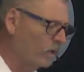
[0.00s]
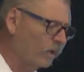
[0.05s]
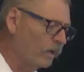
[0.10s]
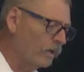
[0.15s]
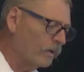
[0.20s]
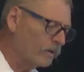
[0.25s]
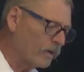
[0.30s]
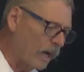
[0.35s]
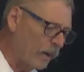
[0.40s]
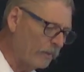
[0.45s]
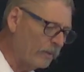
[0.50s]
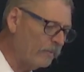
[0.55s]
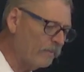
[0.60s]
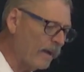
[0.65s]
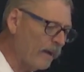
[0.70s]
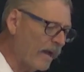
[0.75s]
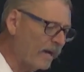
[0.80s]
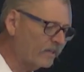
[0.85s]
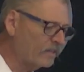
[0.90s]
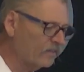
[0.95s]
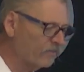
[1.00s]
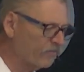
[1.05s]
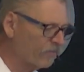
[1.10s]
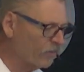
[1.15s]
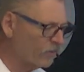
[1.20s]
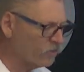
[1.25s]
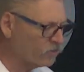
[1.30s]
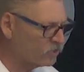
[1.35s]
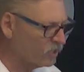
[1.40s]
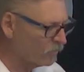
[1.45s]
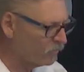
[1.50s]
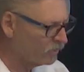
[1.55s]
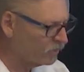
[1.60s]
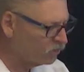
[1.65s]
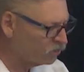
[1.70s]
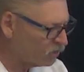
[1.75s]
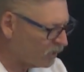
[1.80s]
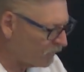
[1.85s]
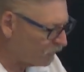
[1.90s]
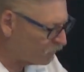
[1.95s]
Coming back to 1 Timothy
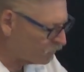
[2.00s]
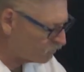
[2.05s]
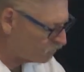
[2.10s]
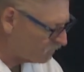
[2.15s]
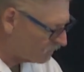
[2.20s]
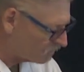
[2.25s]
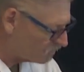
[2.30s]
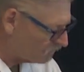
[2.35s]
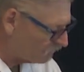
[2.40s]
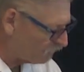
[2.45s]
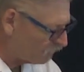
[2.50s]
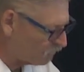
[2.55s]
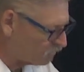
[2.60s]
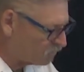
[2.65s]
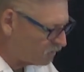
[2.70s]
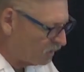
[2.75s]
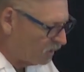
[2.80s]
chapter 6 and verse